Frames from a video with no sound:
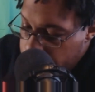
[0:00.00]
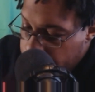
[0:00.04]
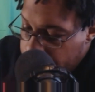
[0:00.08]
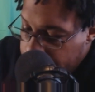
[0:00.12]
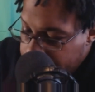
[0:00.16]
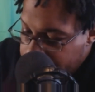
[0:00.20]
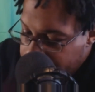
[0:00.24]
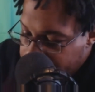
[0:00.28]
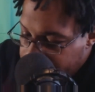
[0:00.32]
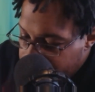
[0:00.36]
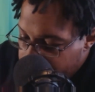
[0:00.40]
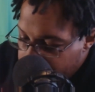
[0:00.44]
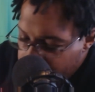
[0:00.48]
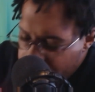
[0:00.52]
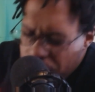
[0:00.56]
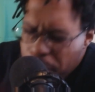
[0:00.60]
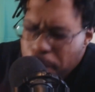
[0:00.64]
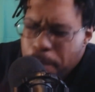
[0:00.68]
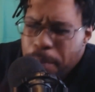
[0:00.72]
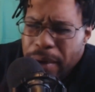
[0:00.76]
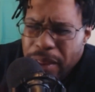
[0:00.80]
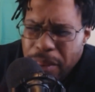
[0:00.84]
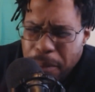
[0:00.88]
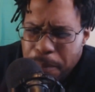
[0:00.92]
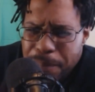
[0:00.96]
But
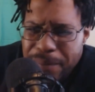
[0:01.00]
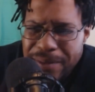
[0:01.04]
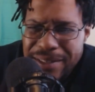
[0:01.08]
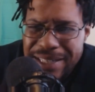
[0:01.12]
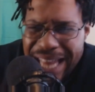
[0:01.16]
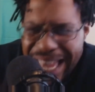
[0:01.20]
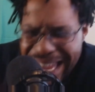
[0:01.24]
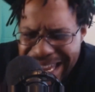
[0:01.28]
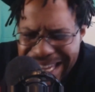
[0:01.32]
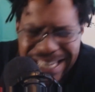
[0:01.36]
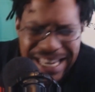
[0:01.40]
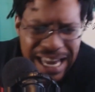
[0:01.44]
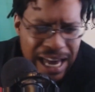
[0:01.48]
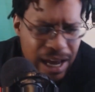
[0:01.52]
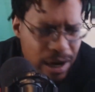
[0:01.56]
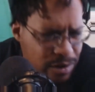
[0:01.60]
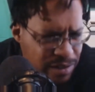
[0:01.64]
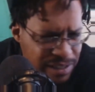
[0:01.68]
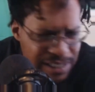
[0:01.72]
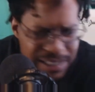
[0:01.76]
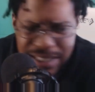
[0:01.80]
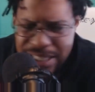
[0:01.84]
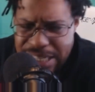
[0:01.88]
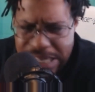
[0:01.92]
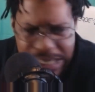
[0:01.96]
even Brother Polite
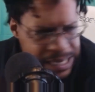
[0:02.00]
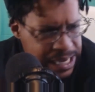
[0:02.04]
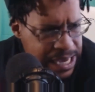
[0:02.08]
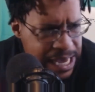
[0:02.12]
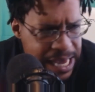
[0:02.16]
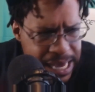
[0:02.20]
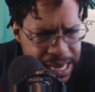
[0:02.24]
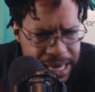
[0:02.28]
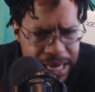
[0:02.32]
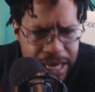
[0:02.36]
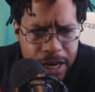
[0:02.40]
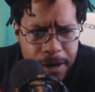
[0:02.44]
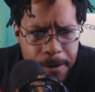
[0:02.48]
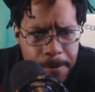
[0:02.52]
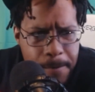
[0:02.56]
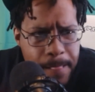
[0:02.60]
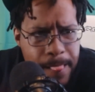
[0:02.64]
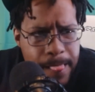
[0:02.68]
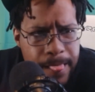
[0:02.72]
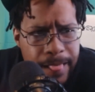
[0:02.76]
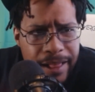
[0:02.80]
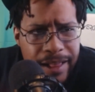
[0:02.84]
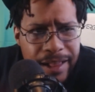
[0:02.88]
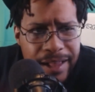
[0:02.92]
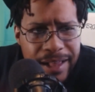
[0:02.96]
got on this nigga
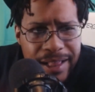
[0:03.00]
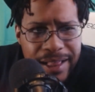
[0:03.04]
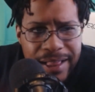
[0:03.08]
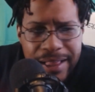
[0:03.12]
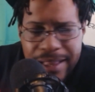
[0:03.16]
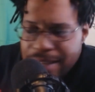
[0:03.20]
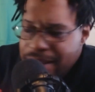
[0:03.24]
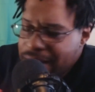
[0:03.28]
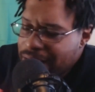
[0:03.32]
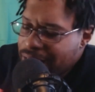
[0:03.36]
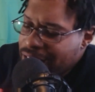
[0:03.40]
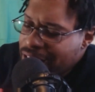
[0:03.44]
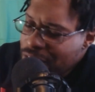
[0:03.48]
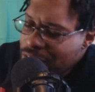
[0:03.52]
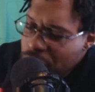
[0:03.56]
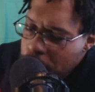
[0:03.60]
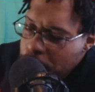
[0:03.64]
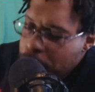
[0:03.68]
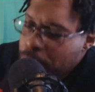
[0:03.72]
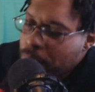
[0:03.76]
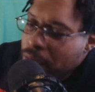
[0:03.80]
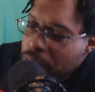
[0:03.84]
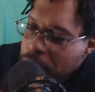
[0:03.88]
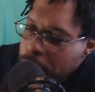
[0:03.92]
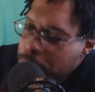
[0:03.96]
head.
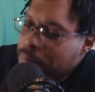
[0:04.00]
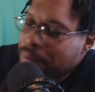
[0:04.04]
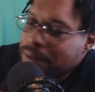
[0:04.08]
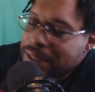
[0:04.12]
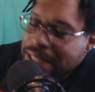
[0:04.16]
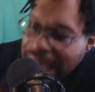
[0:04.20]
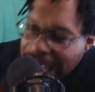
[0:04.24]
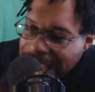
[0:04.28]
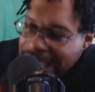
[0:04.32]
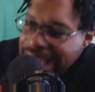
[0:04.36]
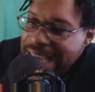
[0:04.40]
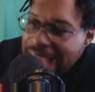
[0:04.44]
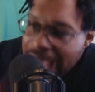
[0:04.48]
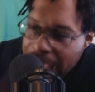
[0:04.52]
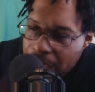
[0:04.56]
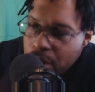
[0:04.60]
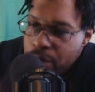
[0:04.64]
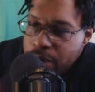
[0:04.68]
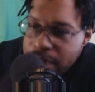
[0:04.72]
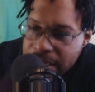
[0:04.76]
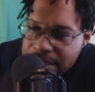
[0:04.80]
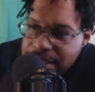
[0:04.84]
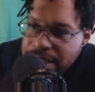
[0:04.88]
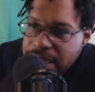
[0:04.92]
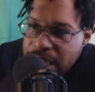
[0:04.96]
Even Brother Polite
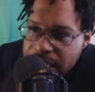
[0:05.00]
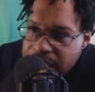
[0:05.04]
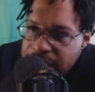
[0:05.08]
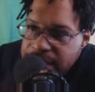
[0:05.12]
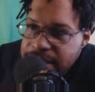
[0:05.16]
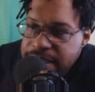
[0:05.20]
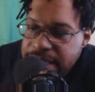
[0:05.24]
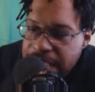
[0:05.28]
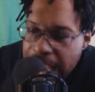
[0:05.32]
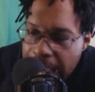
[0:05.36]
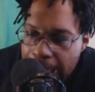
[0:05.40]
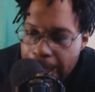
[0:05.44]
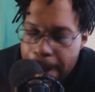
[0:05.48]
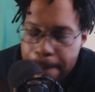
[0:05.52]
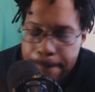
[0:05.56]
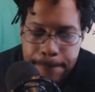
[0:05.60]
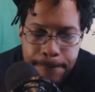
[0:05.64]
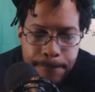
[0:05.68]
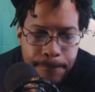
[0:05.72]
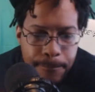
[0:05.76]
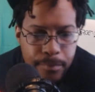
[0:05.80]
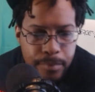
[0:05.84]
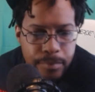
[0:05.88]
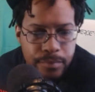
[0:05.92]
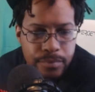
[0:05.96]
got on this nigga
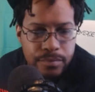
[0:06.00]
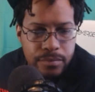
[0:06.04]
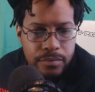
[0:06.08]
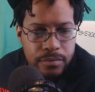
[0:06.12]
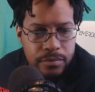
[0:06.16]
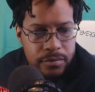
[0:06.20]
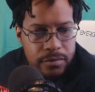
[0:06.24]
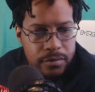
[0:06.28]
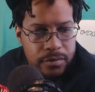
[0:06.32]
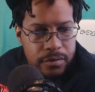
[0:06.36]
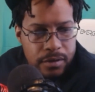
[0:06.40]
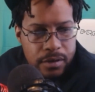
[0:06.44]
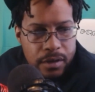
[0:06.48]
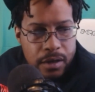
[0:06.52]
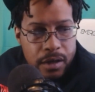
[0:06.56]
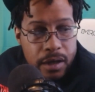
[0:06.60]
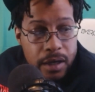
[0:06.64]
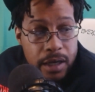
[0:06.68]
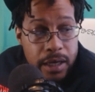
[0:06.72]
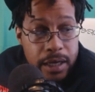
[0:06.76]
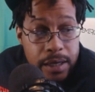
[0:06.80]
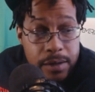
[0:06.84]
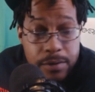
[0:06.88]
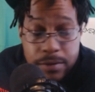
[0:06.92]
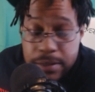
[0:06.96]
top.
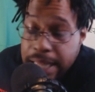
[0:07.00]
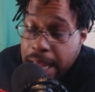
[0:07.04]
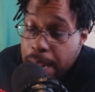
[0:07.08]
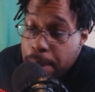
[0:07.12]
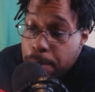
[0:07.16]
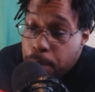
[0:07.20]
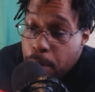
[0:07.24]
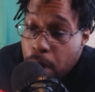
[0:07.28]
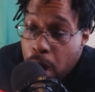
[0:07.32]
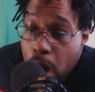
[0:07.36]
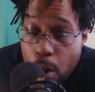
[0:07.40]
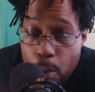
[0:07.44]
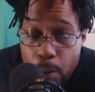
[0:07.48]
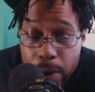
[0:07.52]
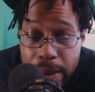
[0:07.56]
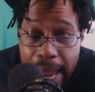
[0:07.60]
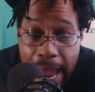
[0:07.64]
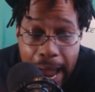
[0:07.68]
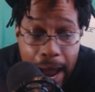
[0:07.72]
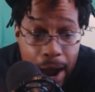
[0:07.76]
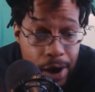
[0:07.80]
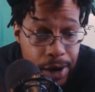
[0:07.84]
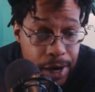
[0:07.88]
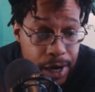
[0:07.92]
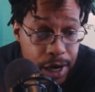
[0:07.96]
He was like,
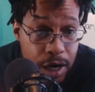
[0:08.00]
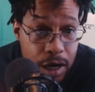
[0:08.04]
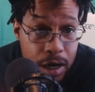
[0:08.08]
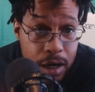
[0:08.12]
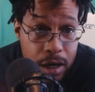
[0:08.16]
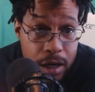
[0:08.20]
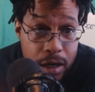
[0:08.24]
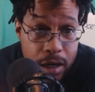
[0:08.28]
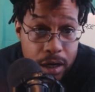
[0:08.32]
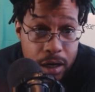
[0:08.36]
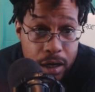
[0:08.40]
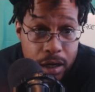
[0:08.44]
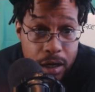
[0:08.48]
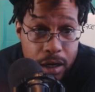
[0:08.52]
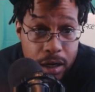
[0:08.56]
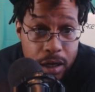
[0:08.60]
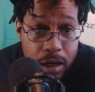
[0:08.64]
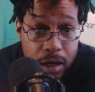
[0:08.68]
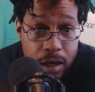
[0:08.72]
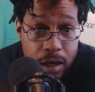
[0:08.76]
bro, we out here.